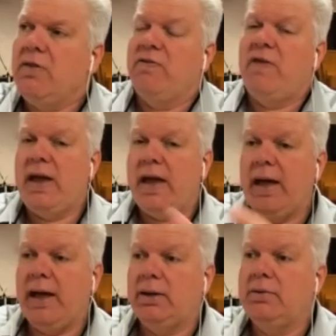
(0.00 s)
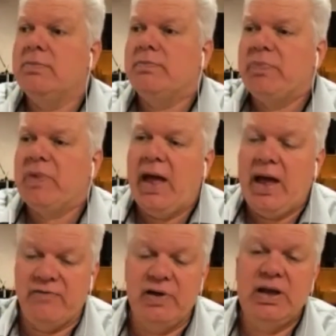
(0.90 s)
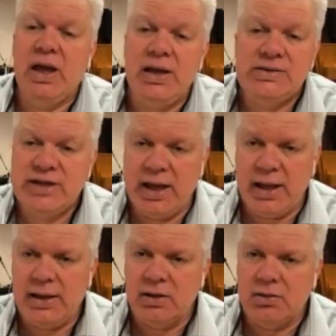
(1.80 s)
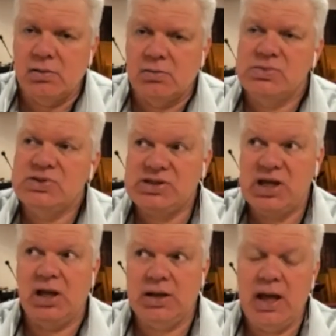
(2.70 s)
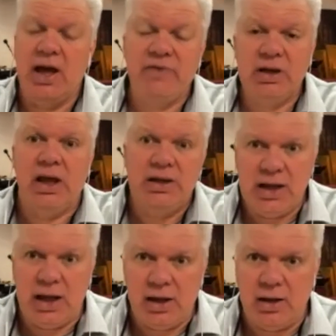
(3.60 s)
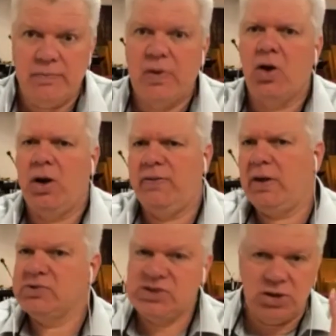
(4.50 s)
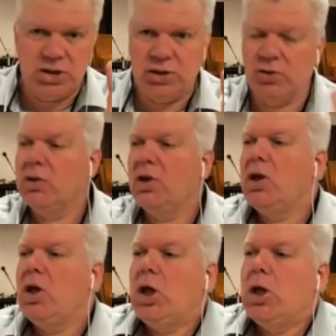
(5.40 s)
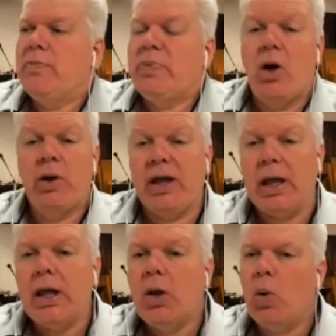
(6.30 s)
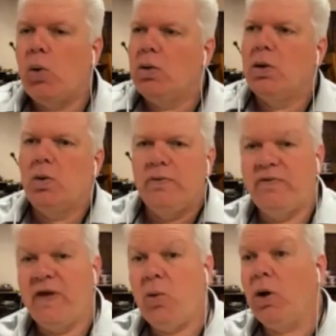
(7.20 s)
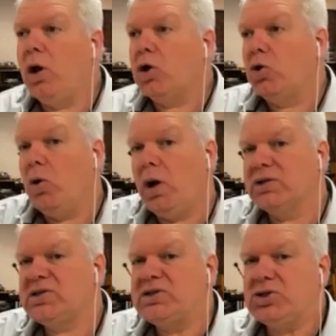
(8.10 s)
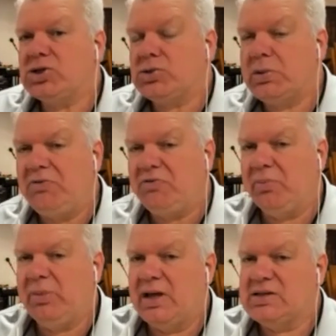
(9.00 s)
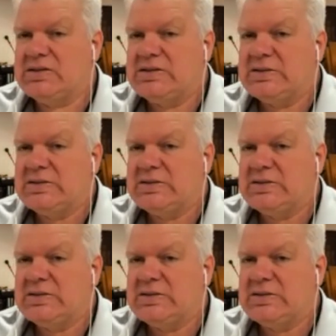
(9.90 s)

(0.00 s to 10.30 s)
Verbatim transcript: They had have a gay day. Sandy, have a gay day. All right, that was their deal. Okay. They were across the street from us.